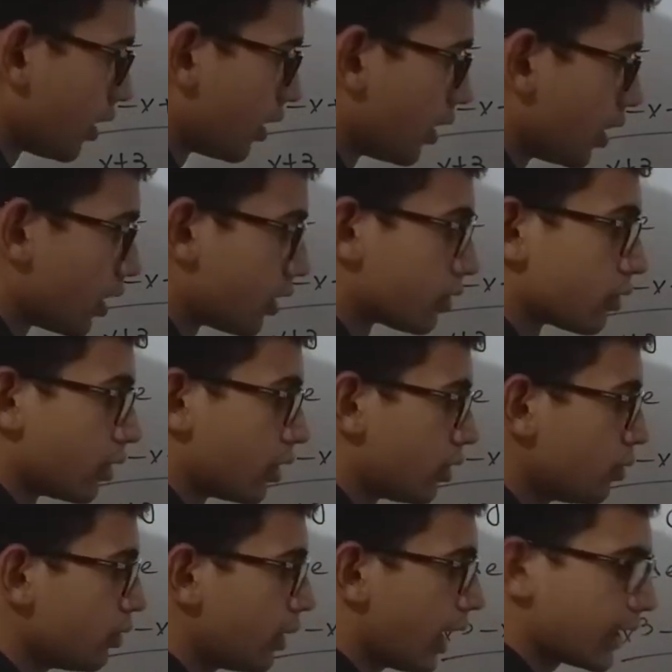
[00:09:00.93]

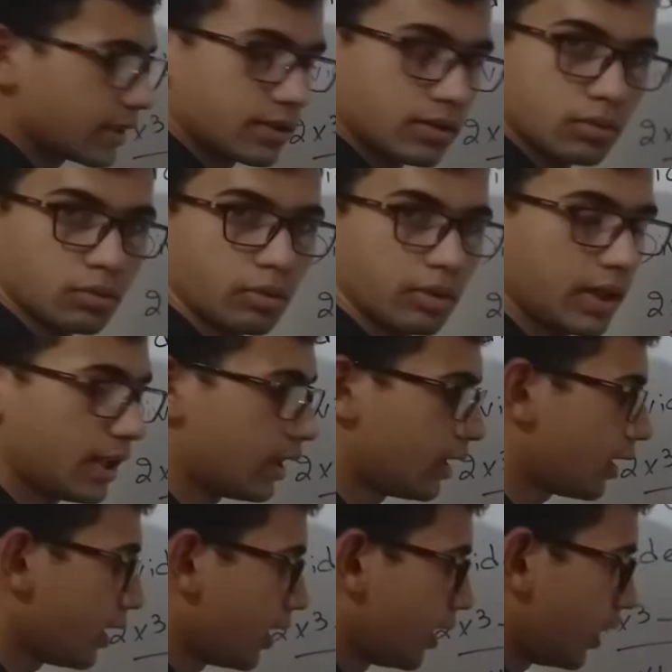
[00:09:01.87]
2x
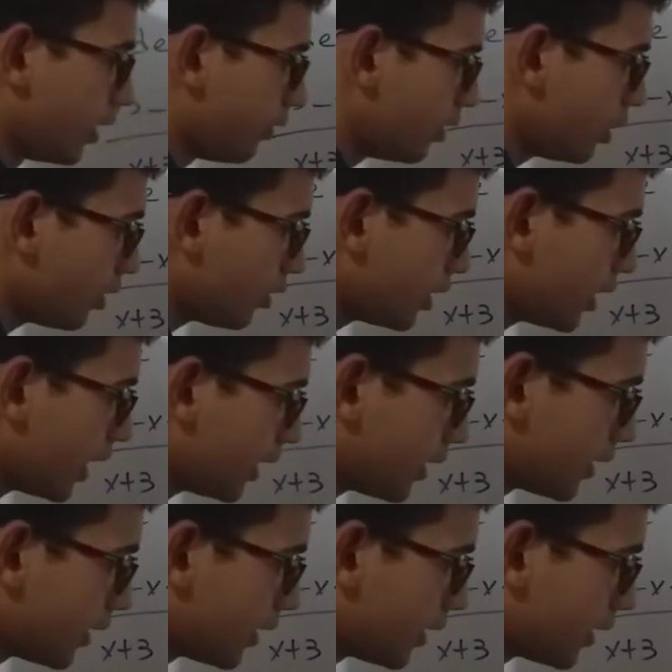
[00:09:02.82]
square, we know that